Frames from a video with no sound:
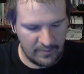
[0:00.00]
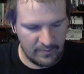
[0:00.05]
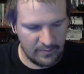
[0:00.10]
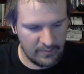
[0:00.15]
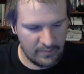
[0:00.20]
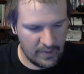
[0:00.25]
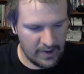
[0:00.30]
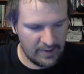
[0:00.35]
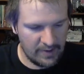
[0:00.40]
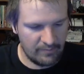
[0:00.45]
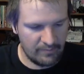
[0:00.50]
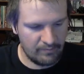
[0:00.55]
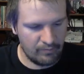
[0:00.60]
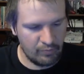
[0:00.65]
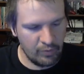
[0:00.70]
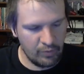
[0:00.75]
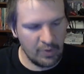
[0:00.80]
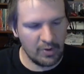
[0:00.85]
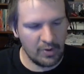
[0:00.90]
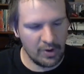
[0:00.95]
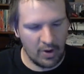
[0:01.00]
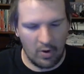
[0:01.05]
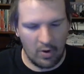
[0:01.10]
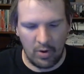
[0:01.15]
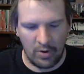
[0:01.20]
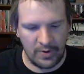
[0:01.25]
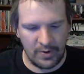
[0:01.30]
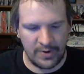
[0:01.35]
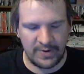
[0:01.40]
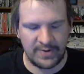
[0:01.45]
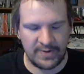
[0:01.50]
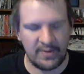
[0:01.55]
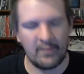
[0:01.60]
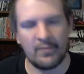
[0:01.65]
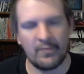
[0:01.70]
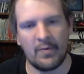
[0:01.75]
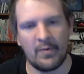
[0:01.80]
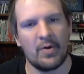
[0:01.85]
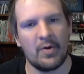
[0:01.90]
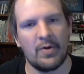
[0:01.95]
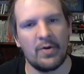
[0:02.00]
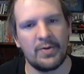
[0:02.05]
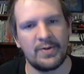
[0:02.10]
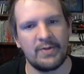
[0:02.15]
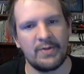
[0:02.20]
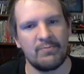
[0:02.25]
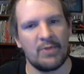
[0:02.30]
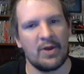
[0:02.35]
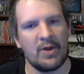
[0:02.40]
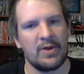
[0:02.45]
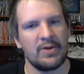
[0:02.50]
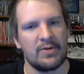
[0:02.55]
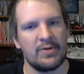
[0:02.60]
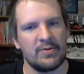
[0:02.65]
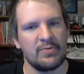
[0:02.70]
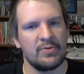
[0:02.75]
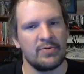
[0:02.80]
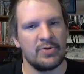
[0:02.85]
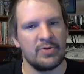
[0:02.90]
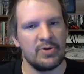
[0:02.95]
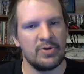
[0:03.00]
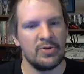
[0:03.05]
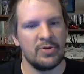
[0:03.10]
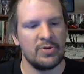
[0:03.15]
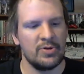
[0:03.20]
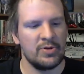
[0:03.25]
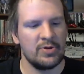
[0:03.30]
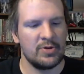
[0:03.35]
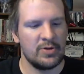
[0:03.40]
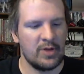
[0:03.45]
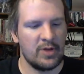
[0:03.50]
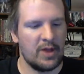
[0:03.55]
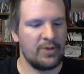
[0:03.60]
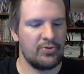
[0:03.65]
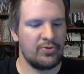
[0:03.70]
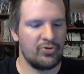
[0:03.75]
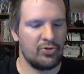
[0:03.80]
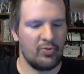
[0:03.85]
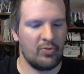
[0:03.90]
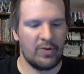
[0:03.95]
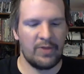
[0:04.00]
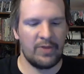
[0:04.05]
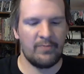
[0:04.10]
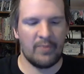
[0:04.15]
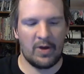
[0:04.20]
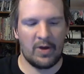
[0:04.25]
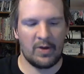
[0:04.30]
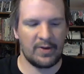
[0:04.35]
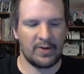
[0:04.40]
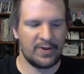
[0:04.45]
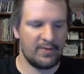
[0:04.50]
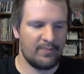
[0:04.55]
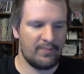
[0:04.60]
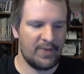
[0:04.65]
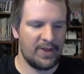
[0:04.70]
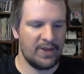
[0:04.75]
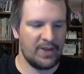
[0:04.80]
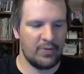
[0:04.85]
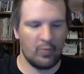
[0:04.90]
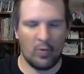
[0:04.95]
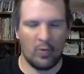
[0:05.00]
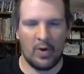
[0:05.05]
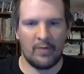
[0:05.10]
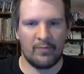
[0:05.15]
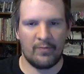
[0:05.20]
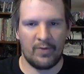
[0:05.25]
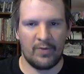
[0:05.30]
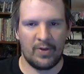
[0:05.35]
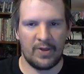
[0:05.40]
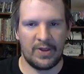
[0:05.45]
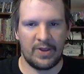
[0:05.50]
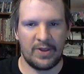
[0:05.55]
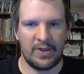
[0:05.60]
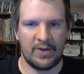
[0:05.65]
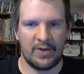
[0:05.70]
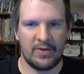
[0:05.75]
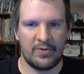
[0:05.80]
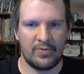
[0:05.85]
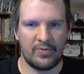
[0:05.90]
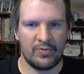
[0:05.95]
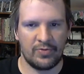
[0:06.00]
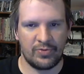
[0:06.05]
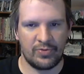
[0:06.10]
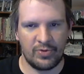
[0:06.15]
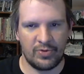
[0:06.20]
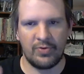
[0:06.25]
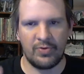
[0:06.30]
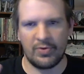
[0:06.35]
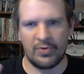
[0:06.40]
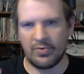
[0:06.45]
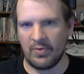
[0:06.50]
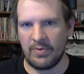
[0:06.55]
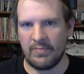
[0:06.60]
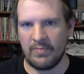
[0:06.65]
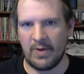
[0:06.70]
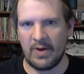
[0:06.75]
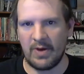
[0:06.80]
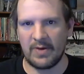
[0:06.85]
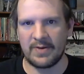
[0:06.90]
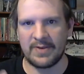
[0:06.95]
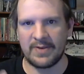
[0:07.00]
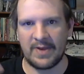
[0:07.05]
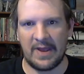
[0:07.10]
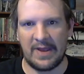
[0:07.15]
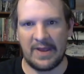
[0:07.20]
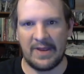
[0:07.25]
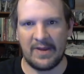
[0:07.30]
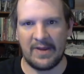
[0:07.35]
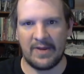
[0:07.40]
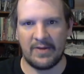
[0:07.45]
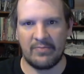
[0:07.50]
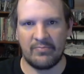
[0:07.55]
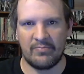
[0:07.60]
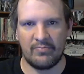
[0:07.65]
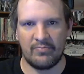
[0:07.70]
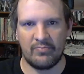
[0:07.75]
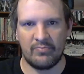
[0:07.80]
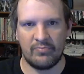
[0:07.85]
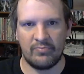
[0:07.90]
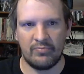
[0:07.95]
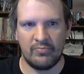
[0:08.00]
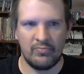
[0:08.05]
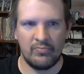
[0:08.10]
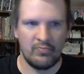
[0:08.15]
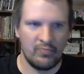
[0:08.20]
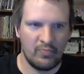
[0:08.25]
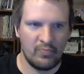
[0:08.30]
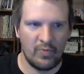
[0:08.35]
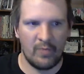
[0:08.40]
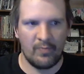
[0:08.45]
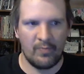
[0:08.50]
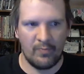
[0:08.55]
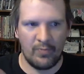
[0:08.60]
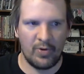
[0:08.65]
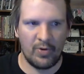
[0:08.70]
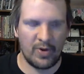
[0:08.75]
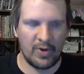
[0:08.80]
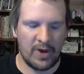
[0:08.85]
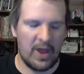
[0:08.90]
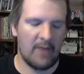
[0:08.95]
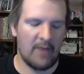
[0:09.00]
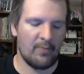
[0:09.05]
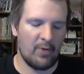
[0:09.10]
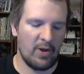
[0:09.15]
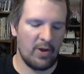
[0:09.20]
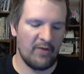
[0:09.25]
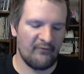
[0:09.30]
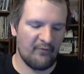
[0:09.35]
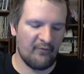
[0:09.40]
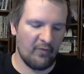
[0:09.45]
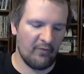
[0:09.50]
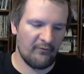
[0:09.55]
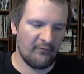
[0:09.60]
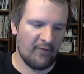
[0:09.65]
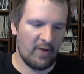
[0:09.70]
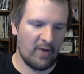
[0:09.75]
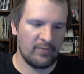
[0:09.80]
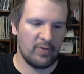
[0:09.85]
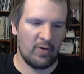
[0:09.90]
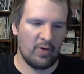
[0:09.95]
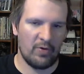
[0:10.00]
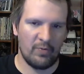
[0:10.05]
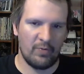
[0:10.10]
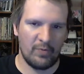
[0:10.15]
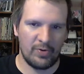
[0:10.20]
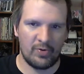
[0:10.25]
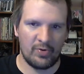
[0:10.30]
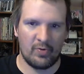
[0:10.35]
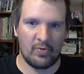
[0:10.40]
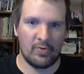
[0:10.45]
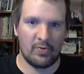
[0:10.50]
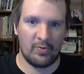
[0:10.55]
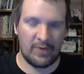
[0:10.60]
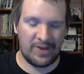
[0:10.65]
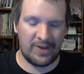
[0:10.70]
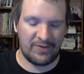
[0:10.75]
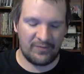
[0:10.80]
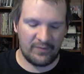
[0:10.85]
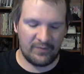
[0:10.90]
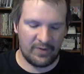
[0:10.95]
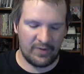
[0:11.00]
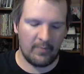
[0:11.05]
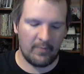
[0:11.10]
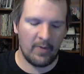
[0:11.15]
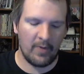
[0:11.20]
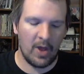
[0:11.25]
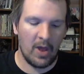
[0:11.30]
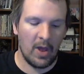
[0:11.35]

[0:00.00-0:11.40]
It really, all these so far seem like $3 a piece, roughly $2 to $3, and we're looking at probably a $4 or $5 return on each of them.